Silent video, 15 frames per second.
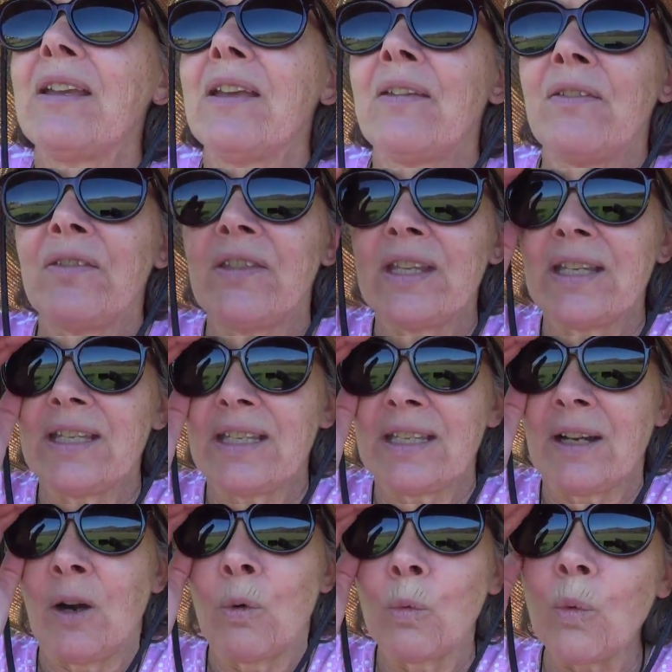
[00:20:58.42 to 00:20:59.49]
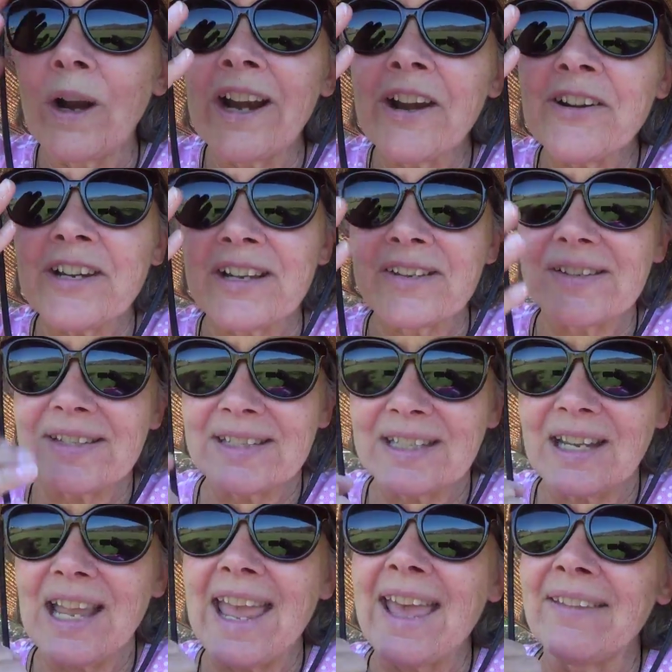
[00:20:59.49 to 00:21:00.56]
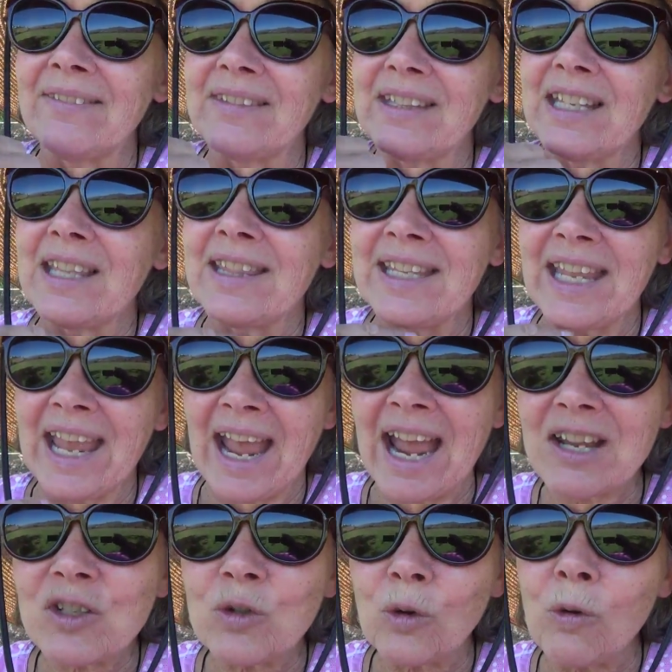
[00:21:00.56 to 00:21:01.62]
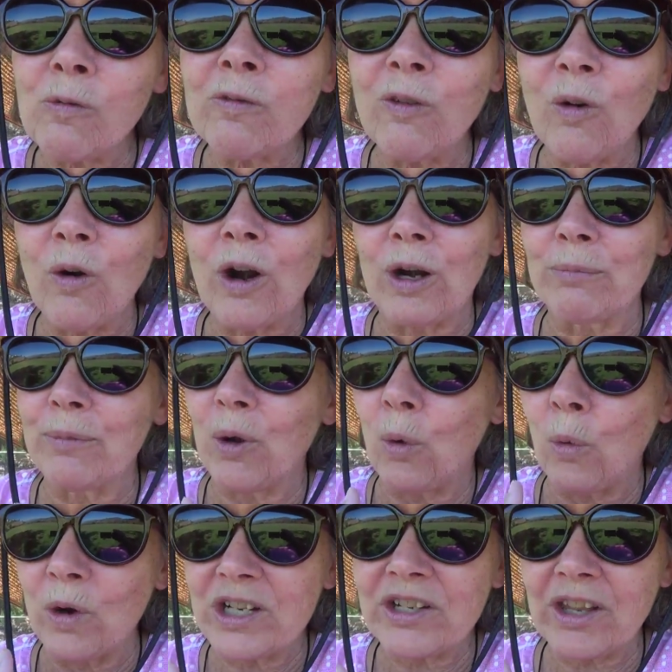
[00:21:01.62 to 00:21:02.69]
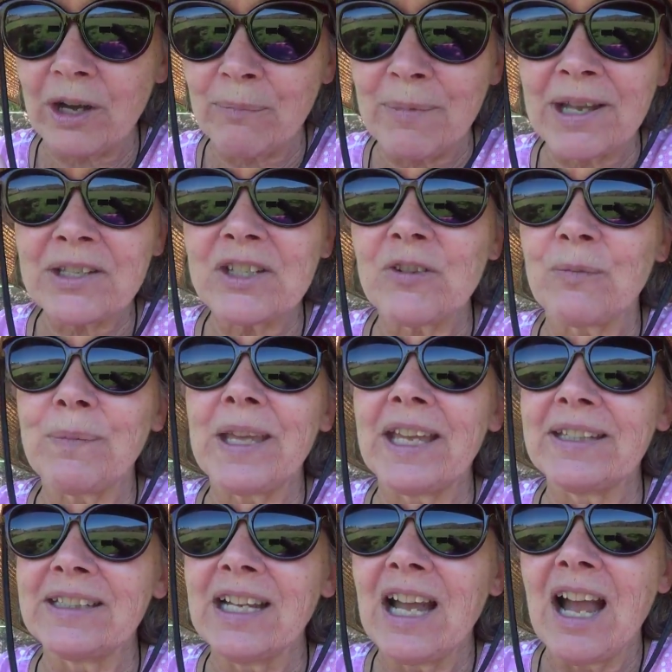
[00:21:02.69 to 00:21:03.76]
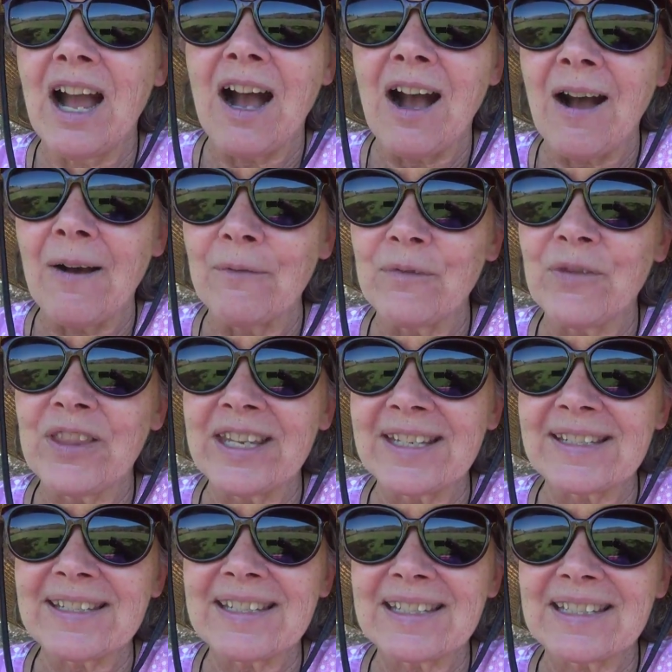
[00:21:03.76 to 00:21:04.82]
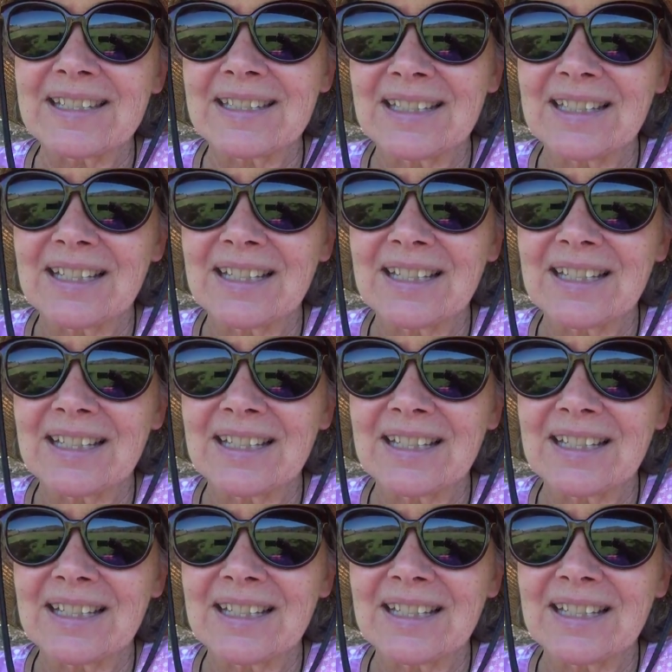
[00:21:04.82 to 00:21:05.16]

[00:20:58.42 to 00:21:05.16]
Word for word: the awareness and the astral form, which there must have been, of this